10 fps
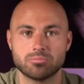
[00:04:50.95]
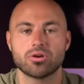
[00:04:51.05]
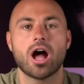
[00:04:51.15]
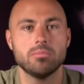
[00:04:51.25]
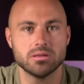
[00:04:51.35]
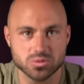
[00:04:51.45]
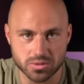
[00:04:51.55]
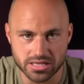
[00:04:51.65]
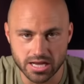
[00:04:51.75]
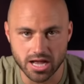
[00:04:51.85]
problems with
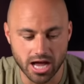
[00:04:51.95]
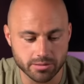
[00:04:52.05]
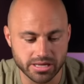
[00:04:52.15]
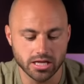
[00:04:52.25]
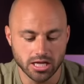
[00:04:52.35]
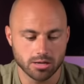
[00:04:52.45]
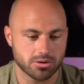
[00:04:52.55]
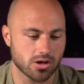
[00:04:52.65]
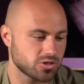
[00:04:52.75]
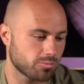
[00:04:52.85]
the economy, but
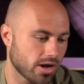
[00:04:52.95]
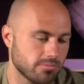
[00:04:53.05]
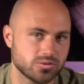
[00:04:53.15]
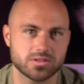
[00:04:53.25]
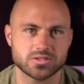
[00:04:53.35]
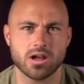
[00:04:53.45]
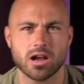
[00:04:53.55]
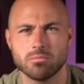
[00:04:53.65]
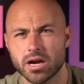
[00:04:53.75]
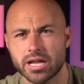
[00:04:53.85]
also problems with the
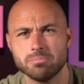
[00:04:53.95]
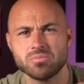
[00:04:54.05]
stock market.